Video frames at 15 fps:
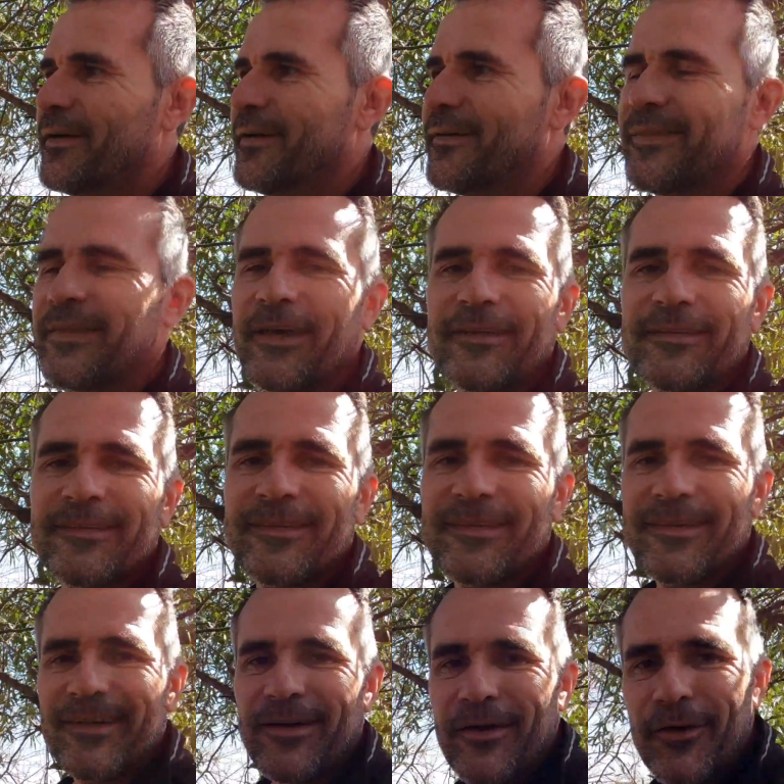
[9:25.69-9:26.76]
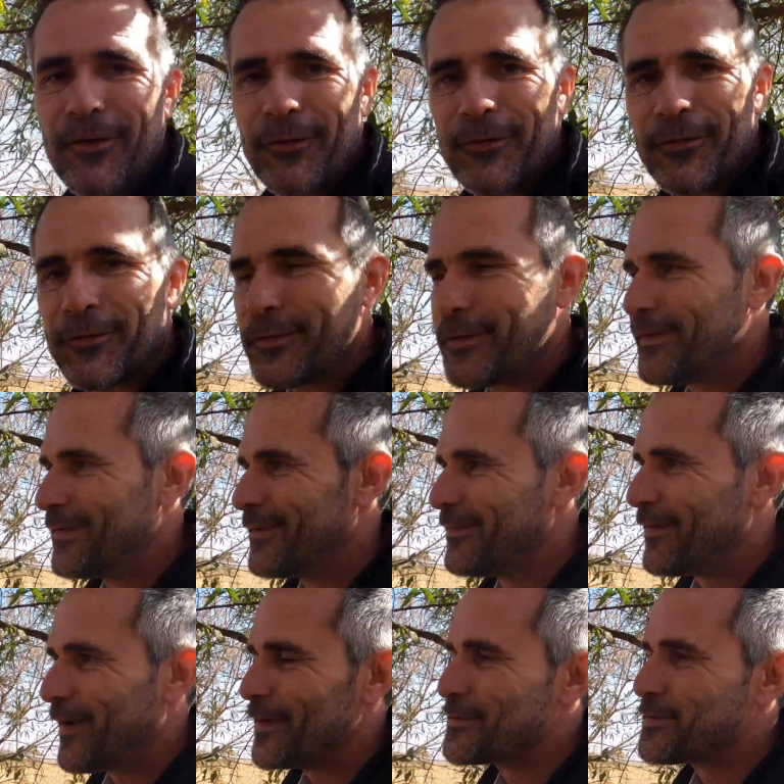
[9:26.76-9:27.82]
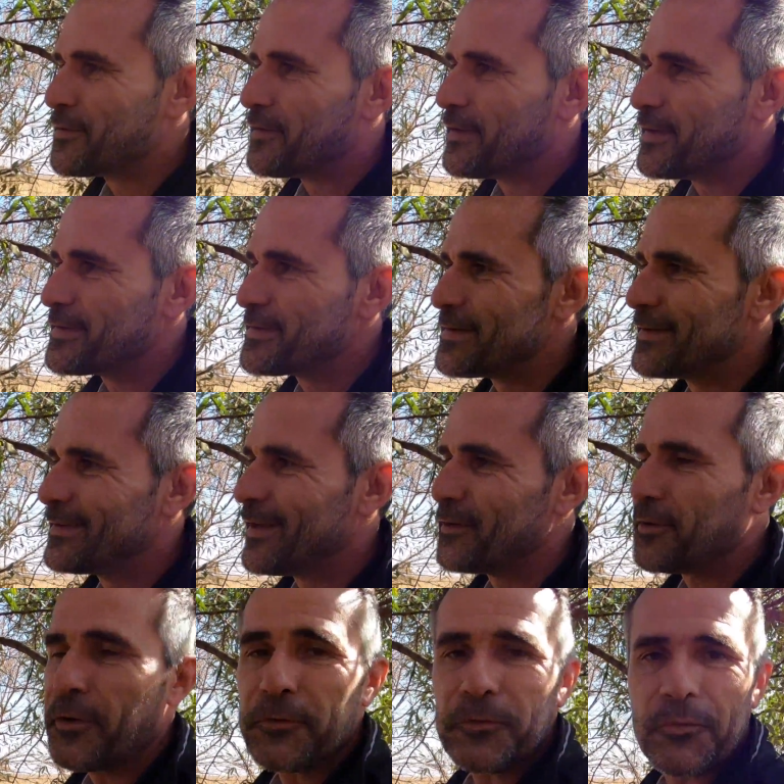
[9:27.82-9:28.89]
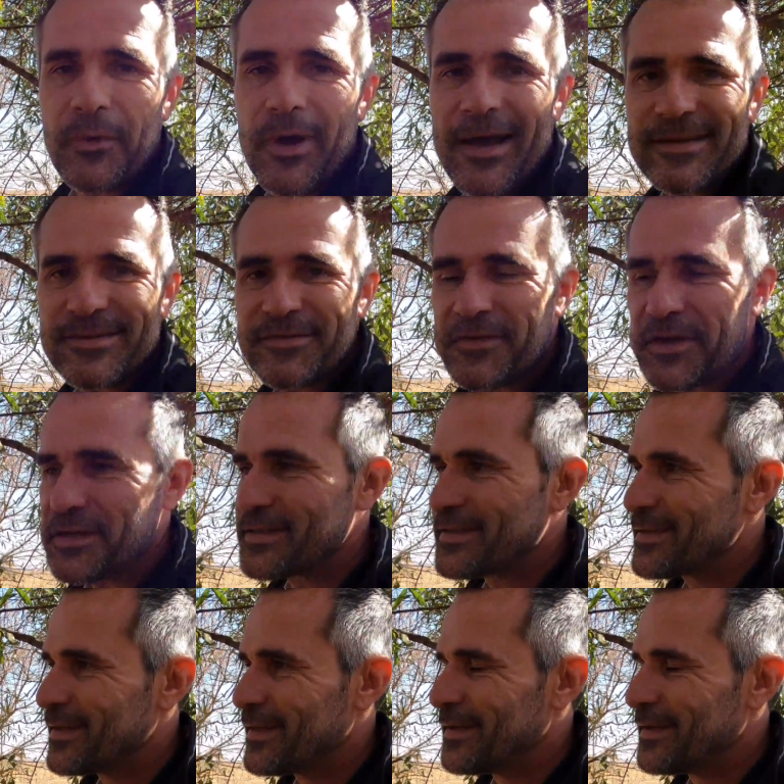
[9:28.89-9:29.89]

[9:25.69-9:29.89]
with that old face of his, that old wise face,